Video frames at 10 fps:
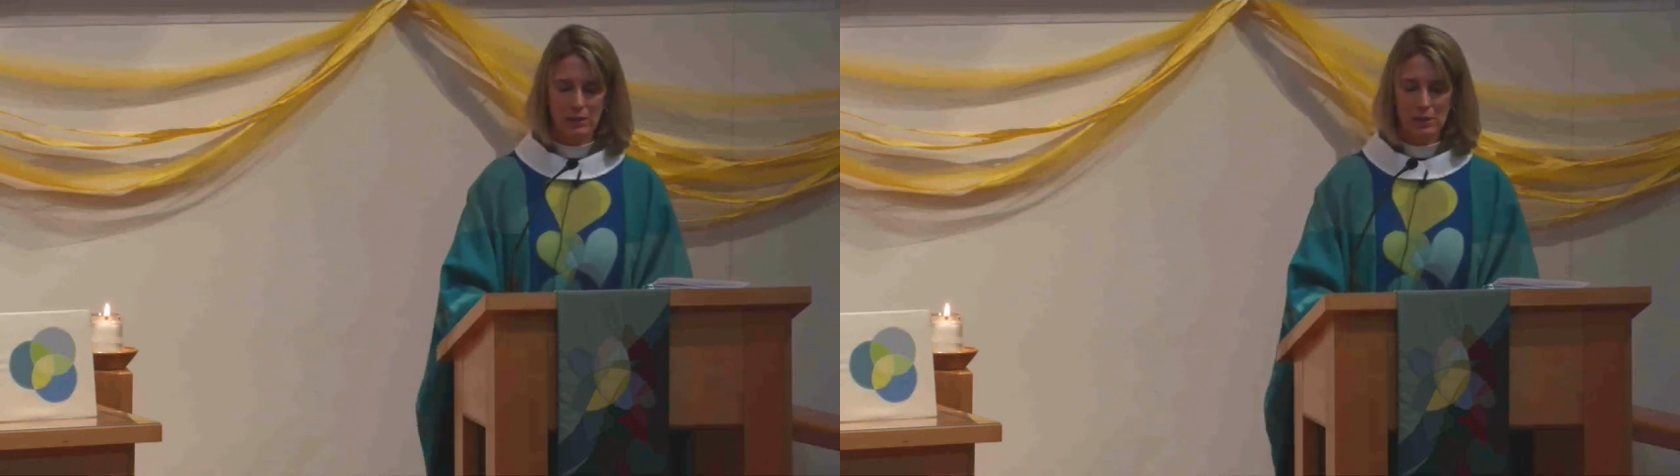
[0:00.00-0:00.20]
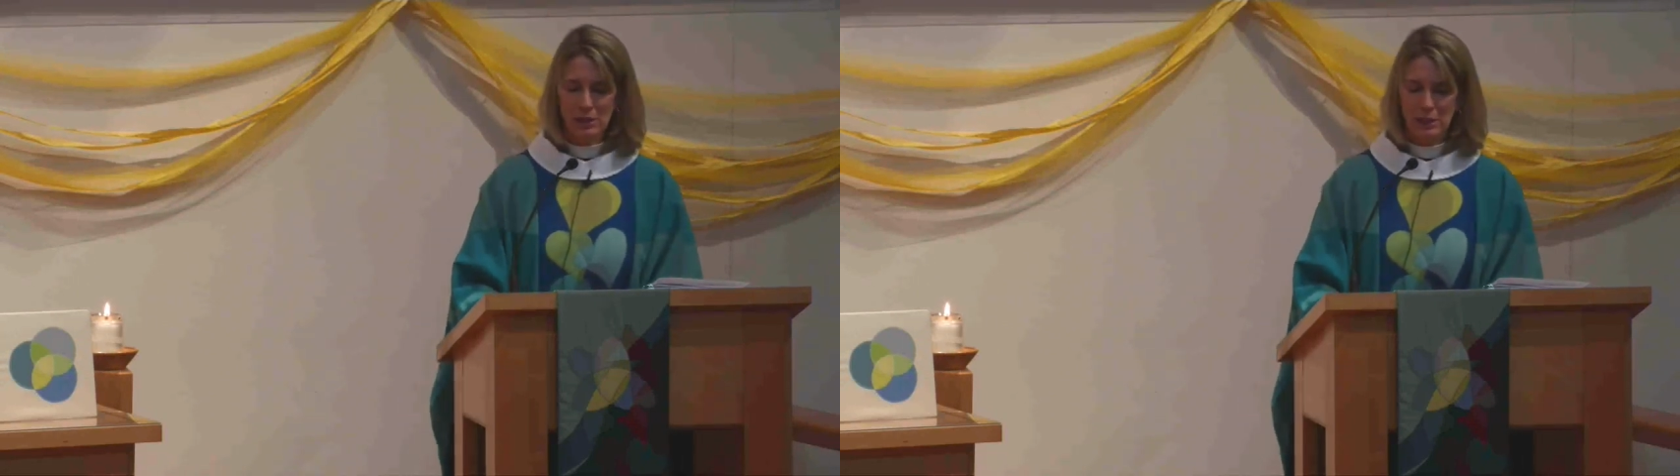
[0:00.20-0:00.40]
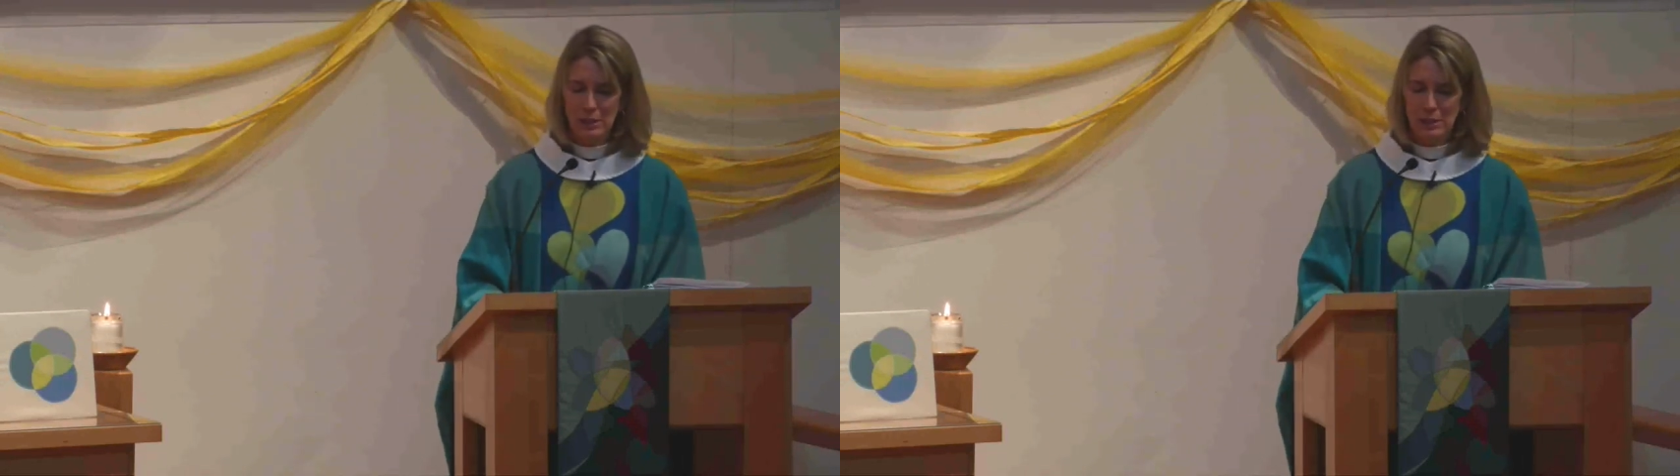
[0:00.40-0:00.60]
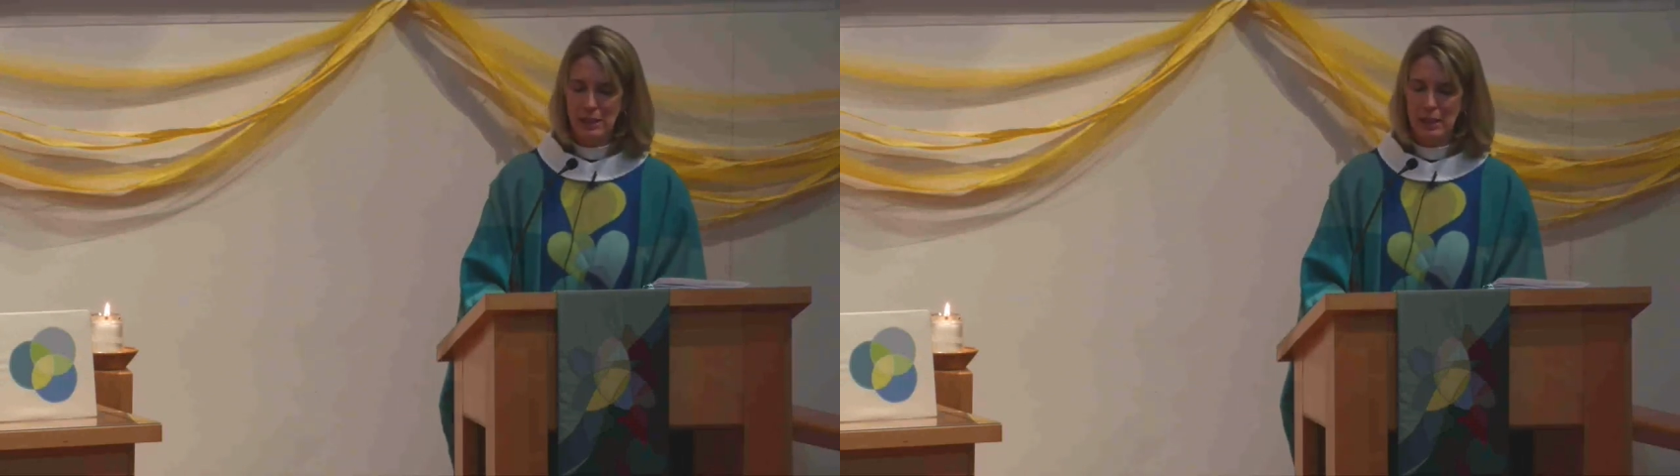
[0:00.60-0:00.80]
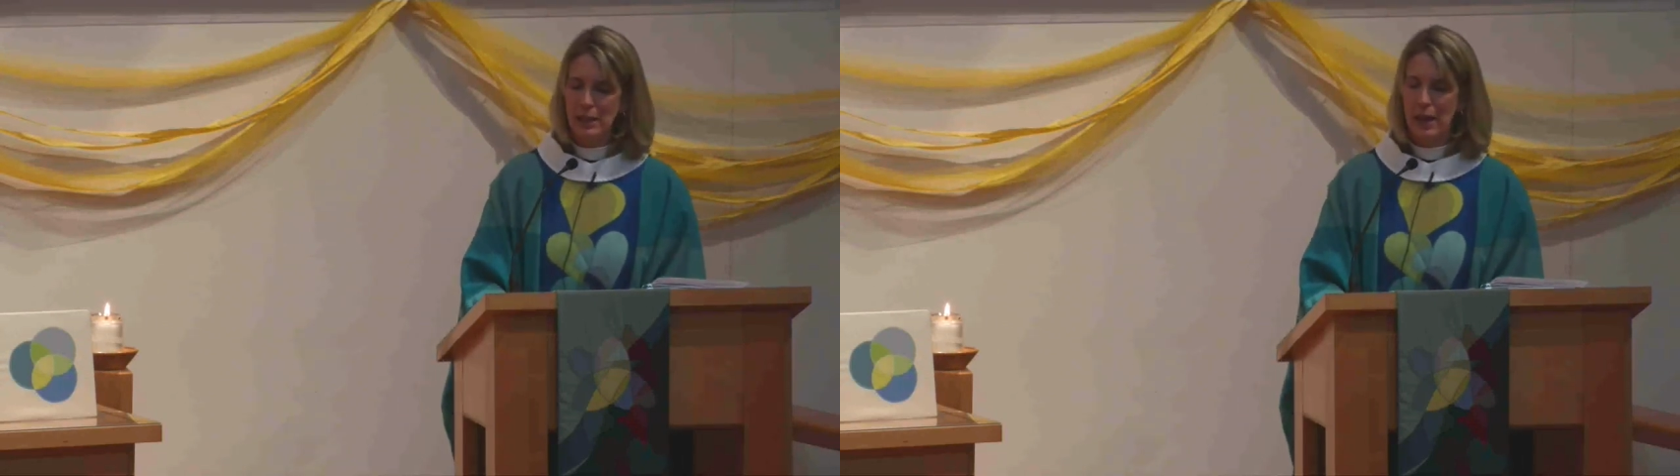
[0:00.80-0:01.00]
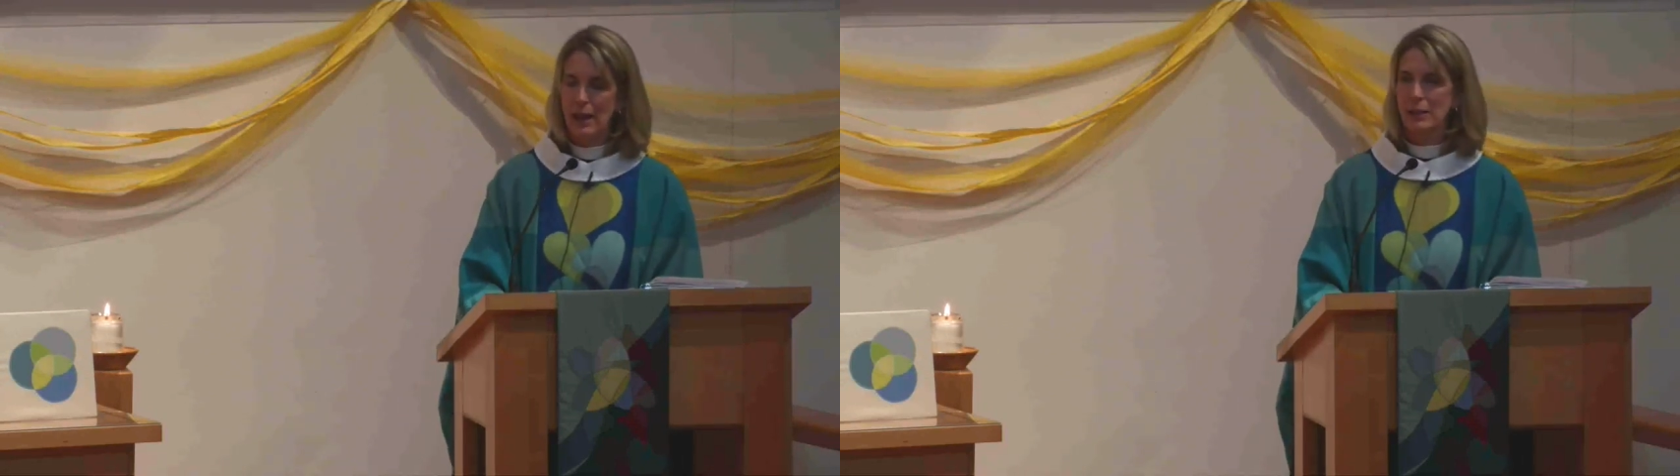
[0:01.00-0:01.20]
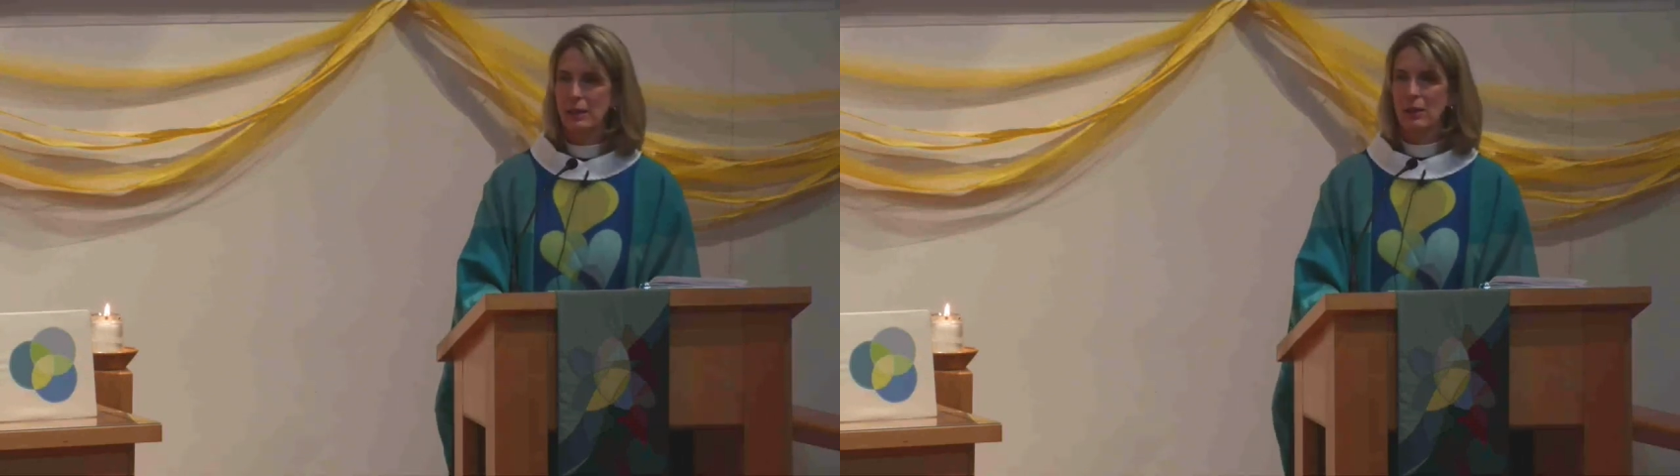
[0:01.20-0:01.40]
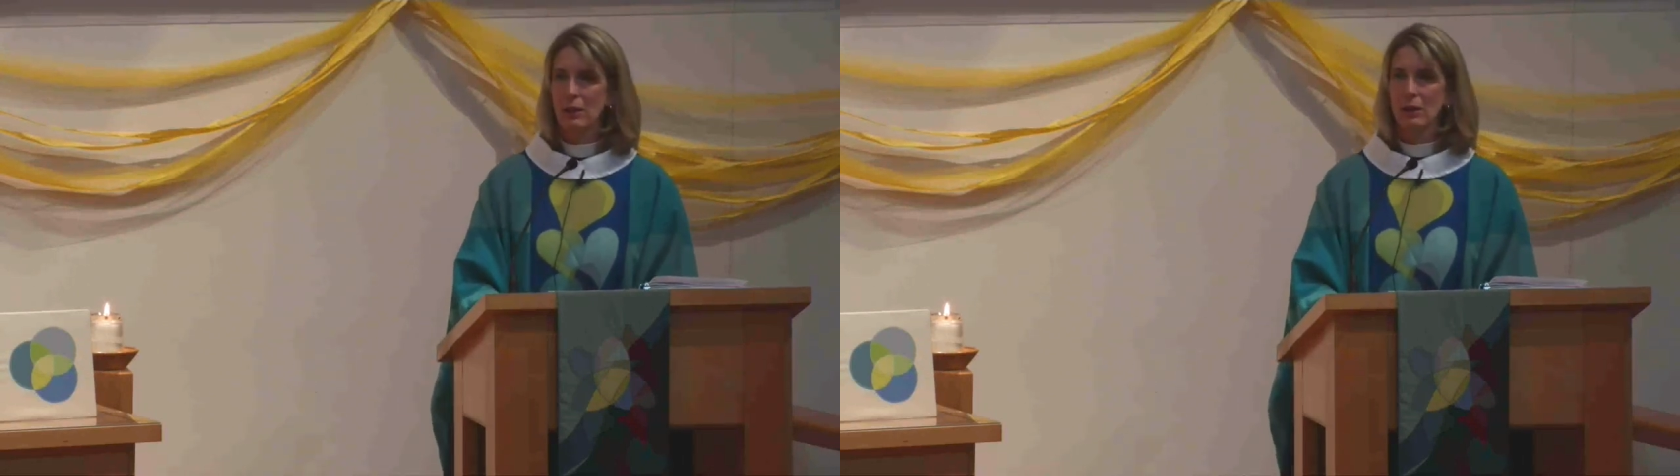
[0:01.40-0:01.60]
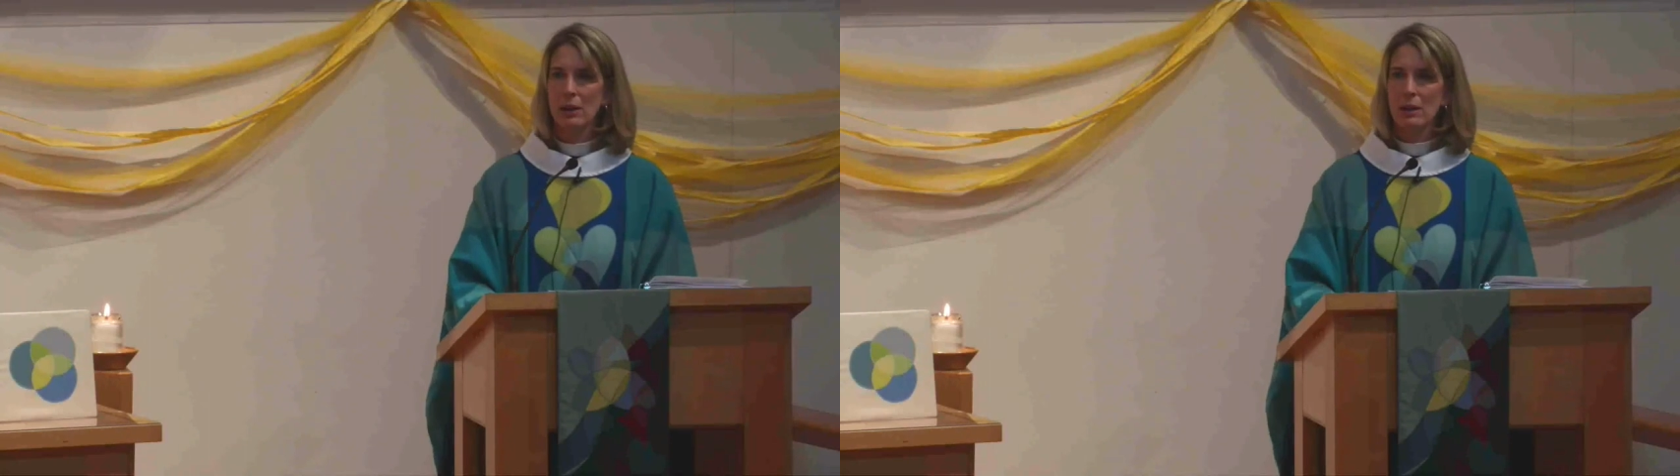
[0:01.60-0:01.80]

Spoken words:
Jesus is getting at here,